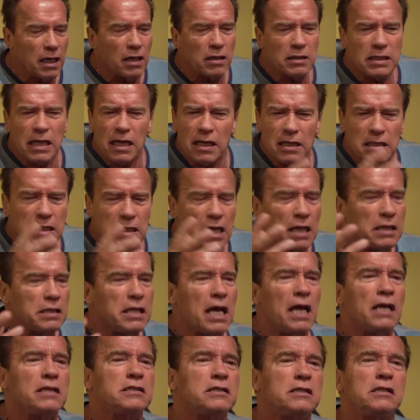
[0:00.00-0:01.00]
You know,
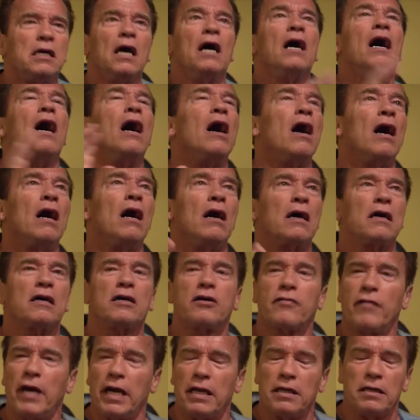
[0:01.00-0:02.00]
that's,
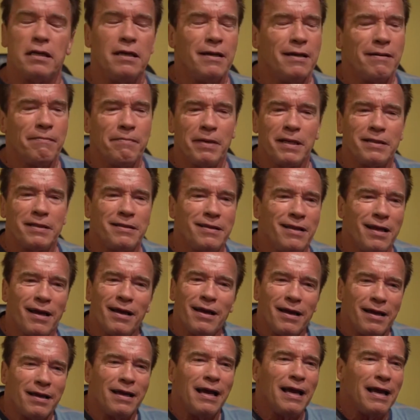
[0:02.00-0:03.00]
great. But,
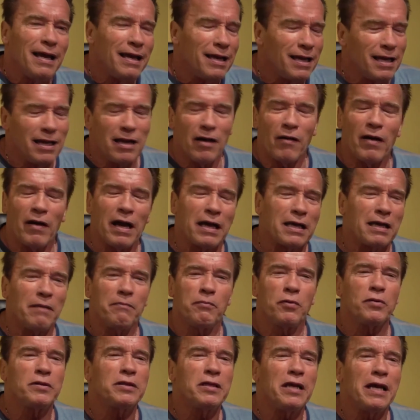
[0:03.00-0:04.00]
you know, I
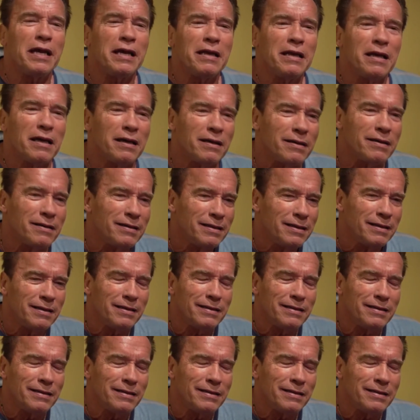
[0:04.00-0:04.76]
can put you